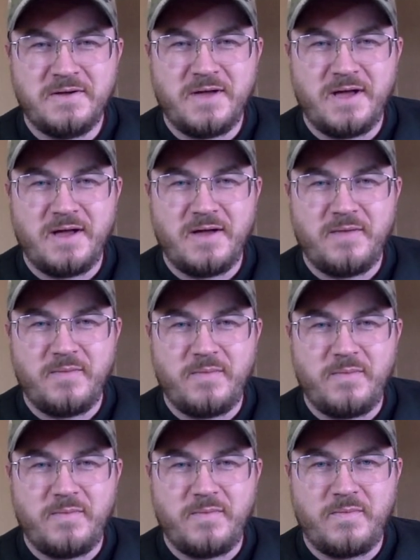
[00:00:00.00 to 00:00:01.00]

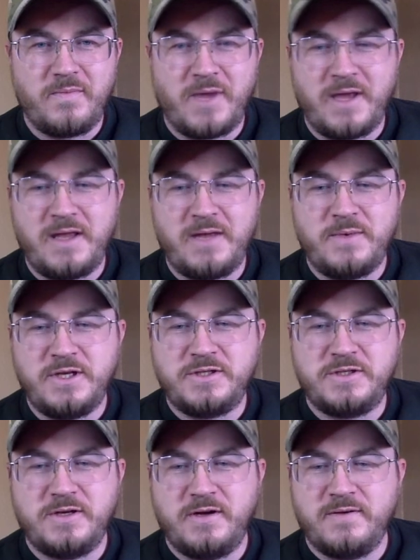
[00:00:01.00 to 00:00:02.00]
My
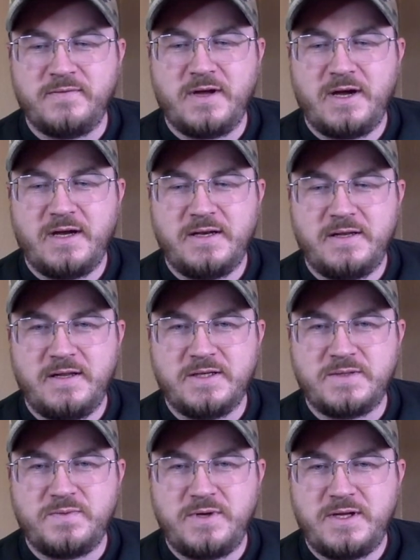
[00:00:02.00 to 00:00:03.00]
image of God
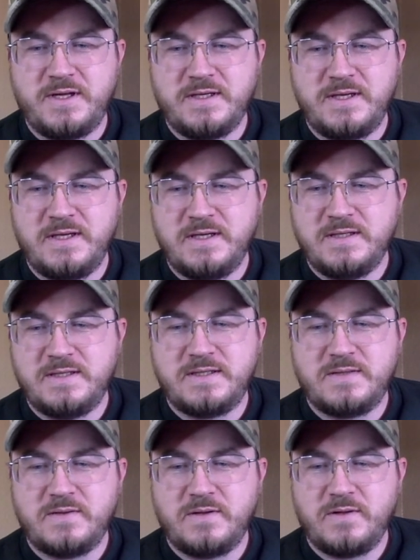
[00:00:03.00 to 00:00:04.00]
this week is